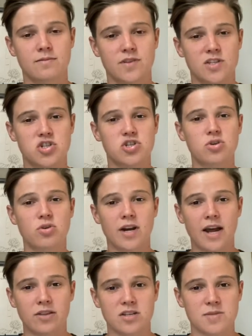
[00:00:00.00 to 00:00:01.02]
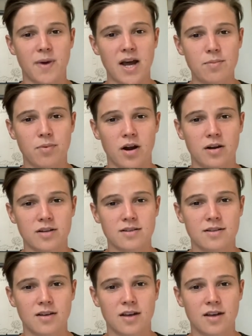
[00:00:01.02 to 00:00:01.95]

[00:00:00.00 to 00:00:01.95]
It's shooting out this byproduct,